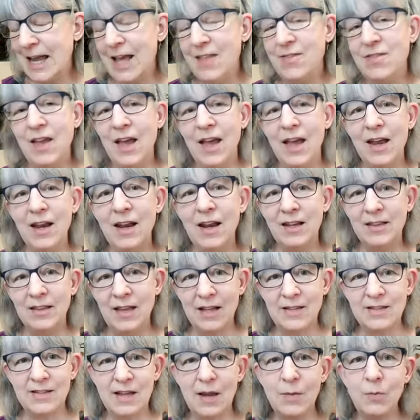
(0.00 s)
And then
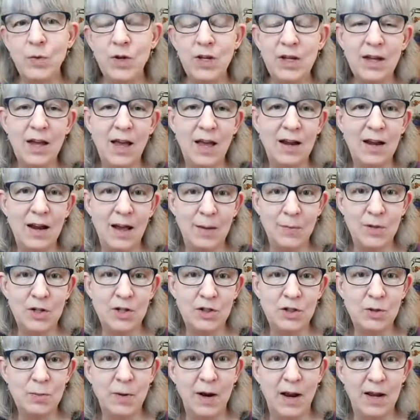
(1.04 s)
that same weekend, I'm going
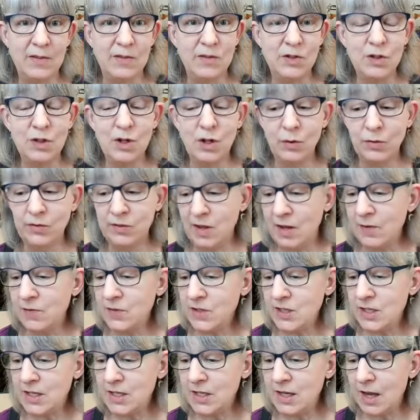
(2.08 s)
to do my studio
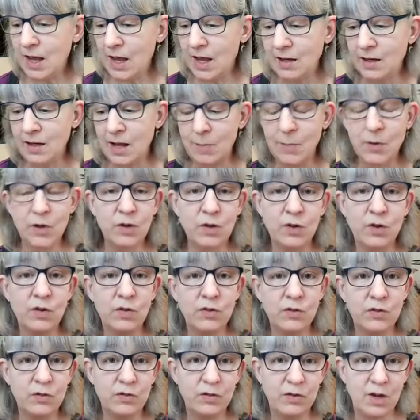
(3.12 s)
safety and
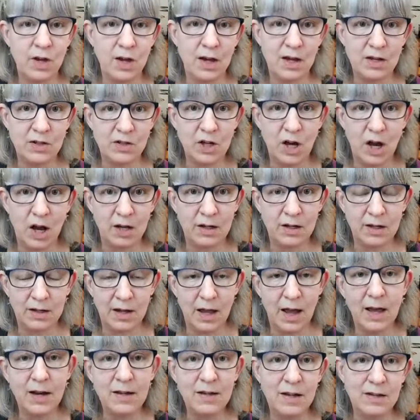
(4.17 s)
chemicals talk
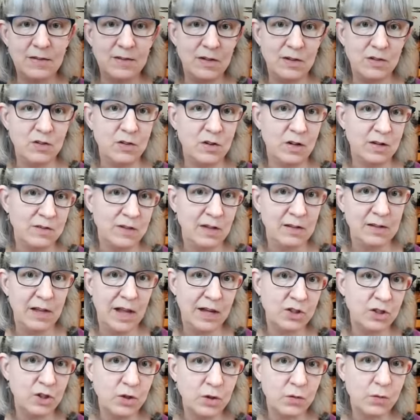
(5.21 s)
again. It's a
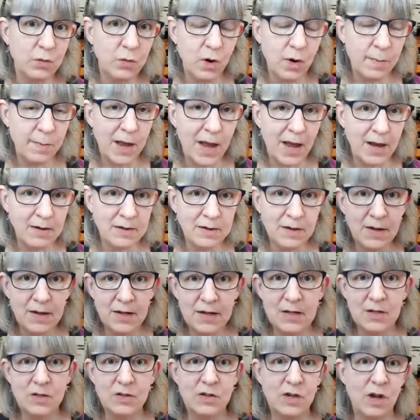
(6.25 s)
lecture format.
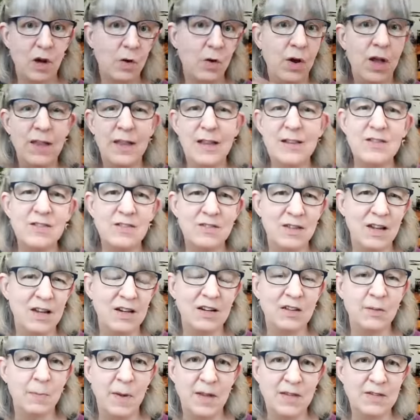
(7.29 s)
So, and that's
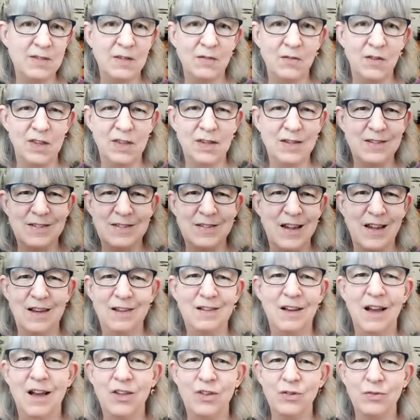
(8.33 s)
inexpensive. I think it's
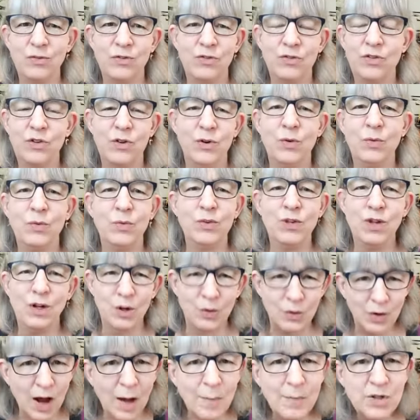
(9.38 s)
$10. So,
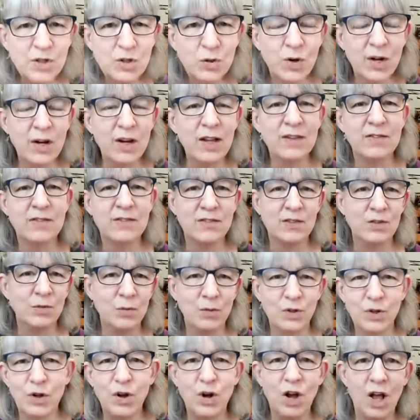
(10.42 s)
come and join us.
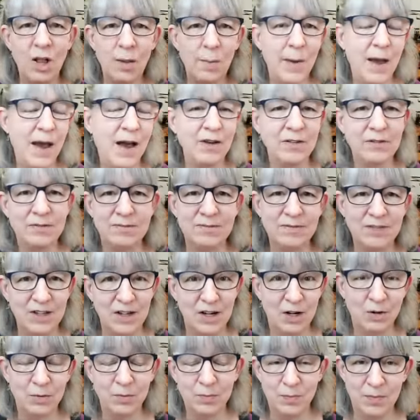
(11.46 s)
You'll learn all about,
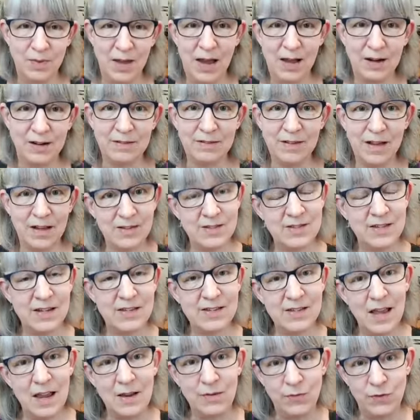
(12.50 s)
how to stay
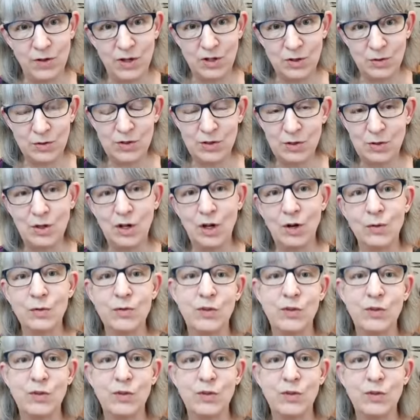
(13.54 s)
safe in your studio.